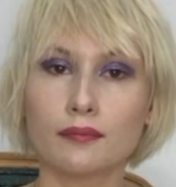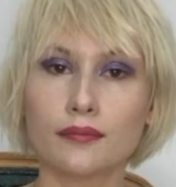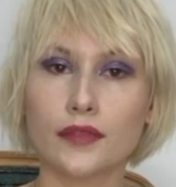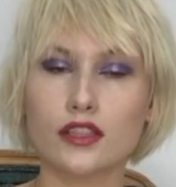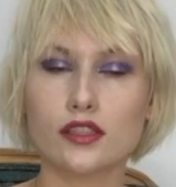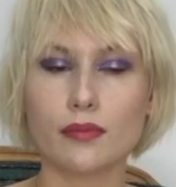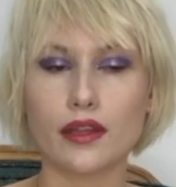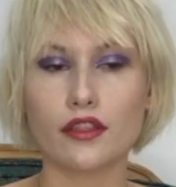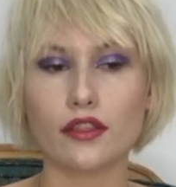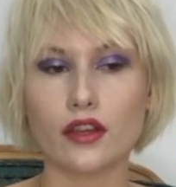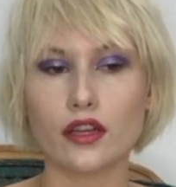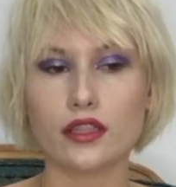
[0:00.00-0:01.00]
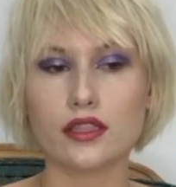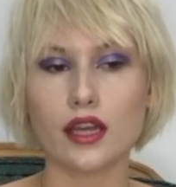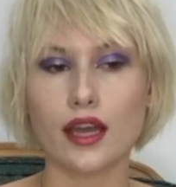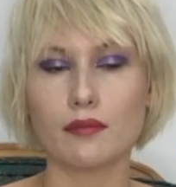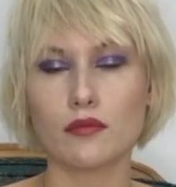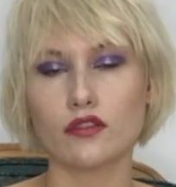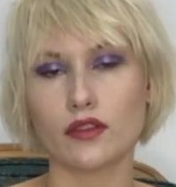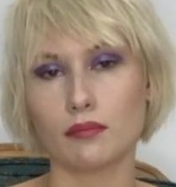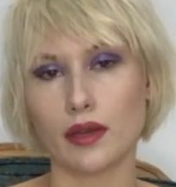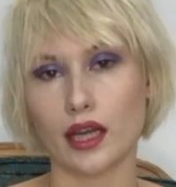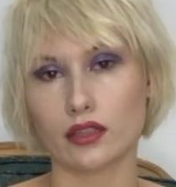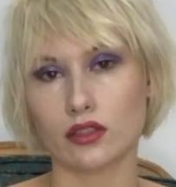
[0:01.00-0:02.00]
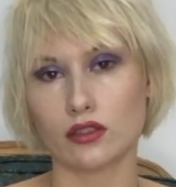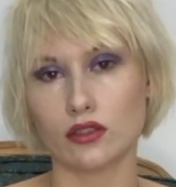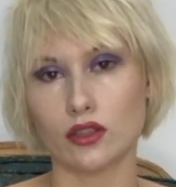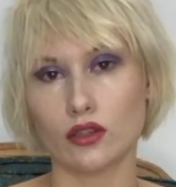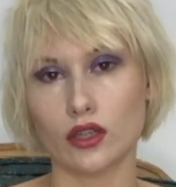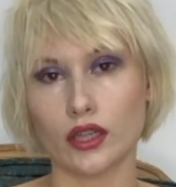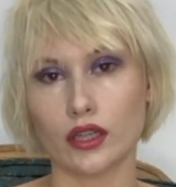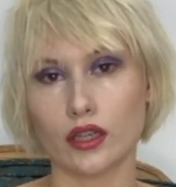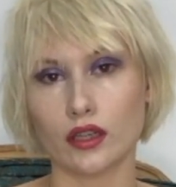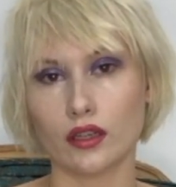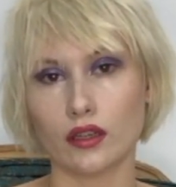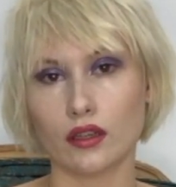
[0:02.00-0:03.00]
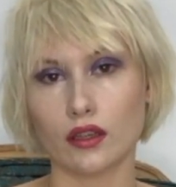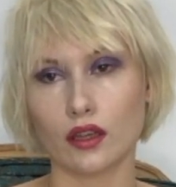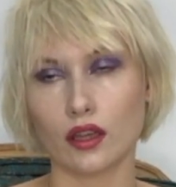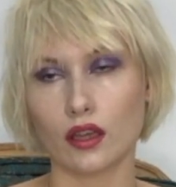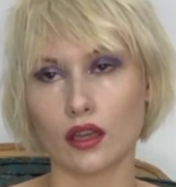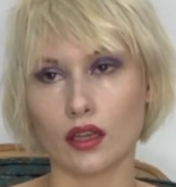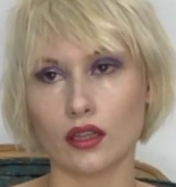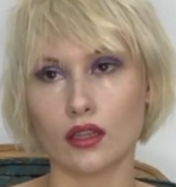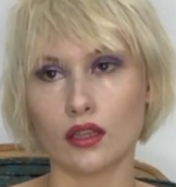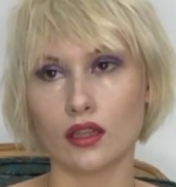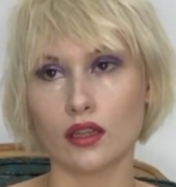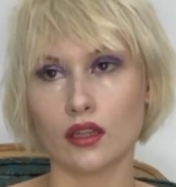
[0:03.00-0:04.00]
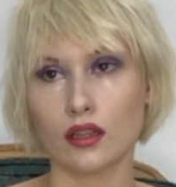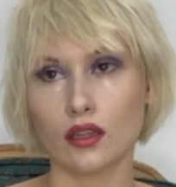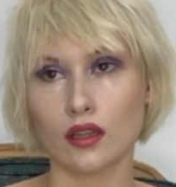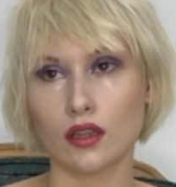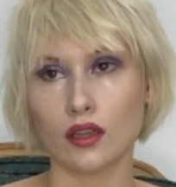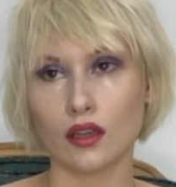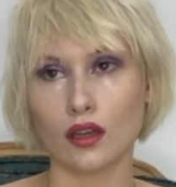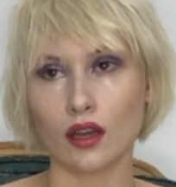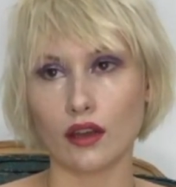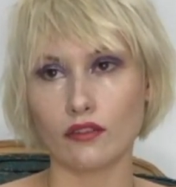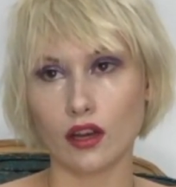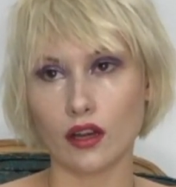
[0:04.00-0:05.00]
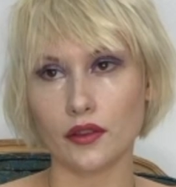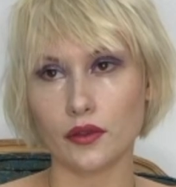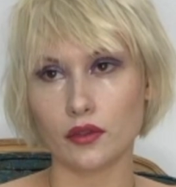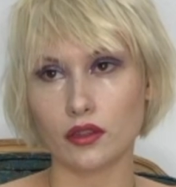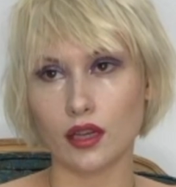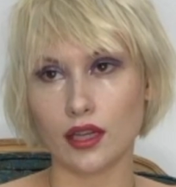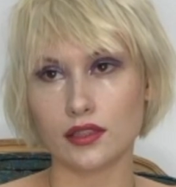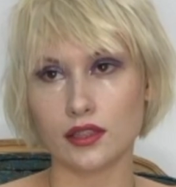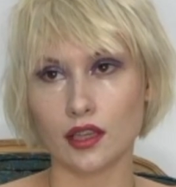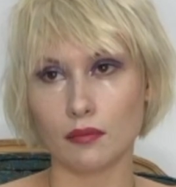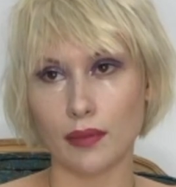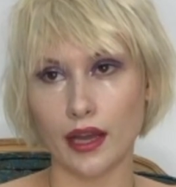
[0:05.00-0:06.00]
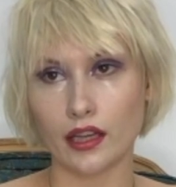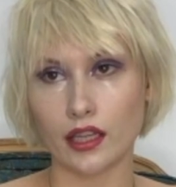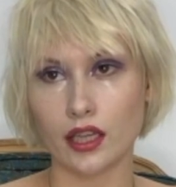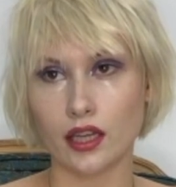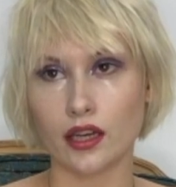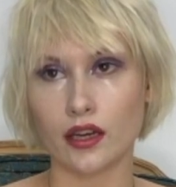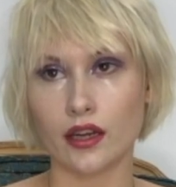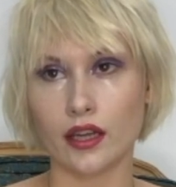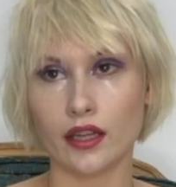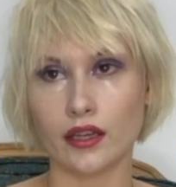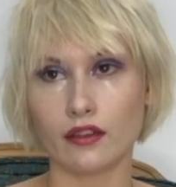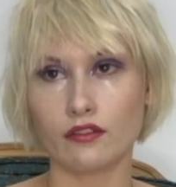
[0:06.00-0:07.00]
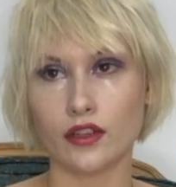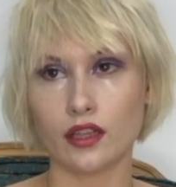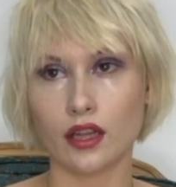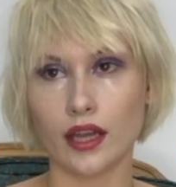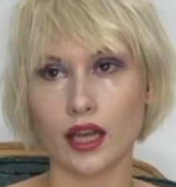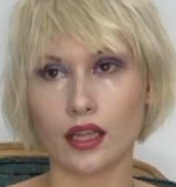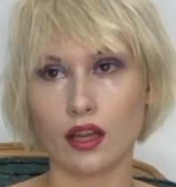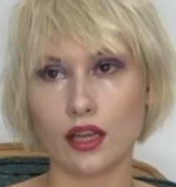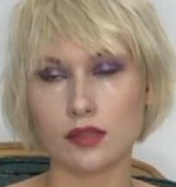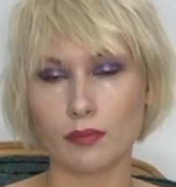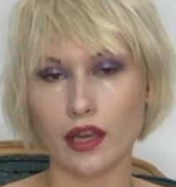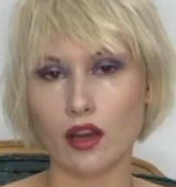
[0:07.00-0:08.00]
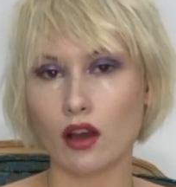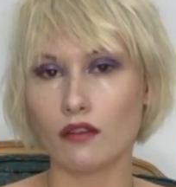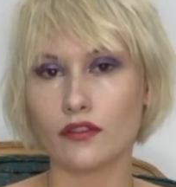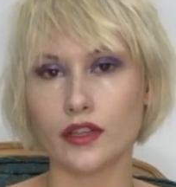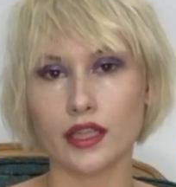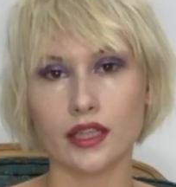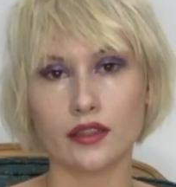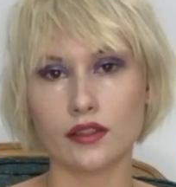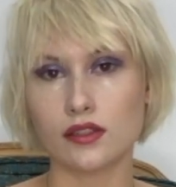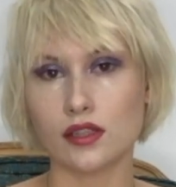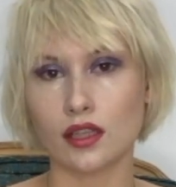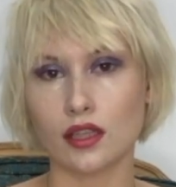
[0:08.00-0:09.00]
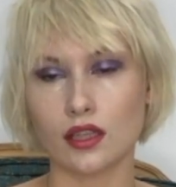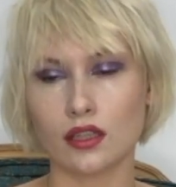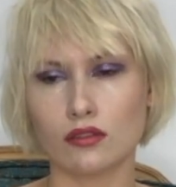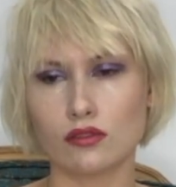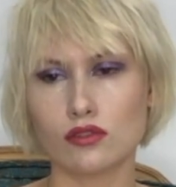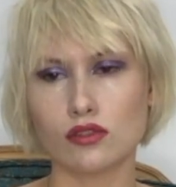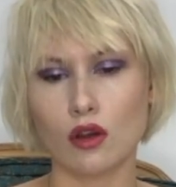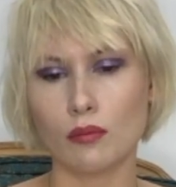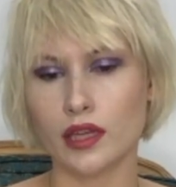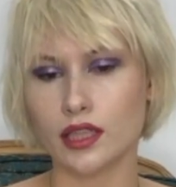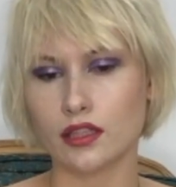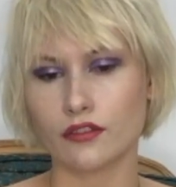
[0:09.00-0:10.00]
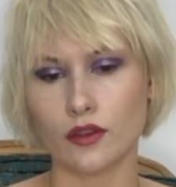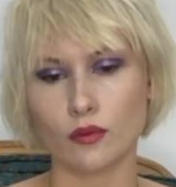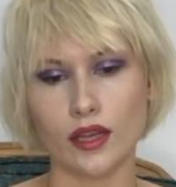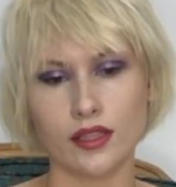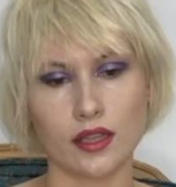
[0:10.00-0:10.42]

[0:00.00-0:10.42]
It's my third time moving back to New York, and I've gone through a lot to get back here, and I feel like I lost my confidence in so many different ways.